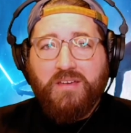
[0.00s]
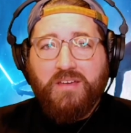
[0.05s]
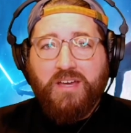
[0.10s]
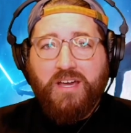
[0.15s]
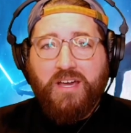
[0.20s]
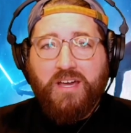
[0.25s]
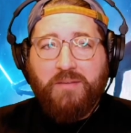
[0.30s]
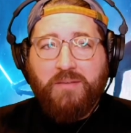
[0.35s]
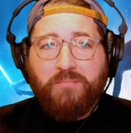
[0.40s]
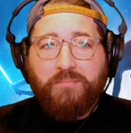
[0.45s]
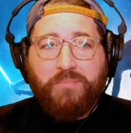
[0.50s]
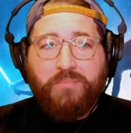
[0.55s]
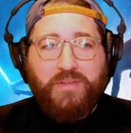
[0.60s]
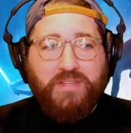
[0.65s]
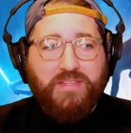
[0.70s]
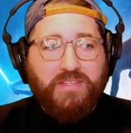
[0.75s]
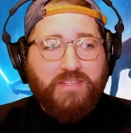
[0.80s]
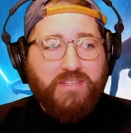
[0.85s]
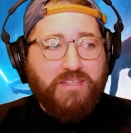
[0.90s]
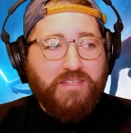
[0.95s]

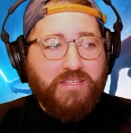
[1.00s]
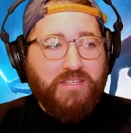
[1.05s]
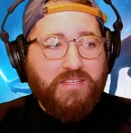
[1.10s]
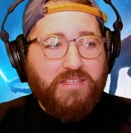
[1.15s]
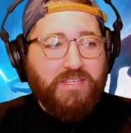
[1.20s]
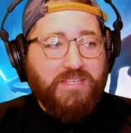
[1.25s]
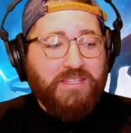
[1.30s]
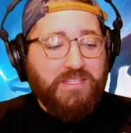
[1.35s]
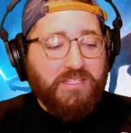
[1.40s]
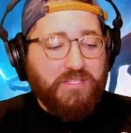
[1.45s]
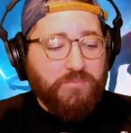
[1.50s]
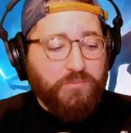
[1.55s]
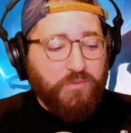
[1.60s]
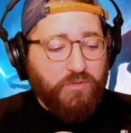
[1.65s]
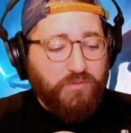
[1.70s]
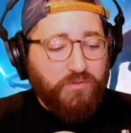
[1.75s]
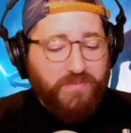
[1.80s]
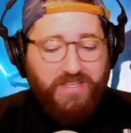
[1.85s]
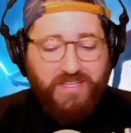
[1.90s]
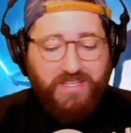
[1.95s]
But in this
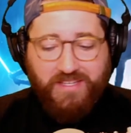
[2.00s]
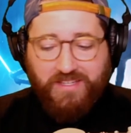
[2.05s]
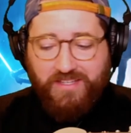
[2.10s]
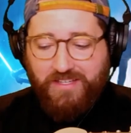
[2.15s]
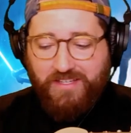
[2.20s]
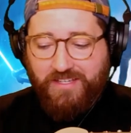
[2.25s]
movie,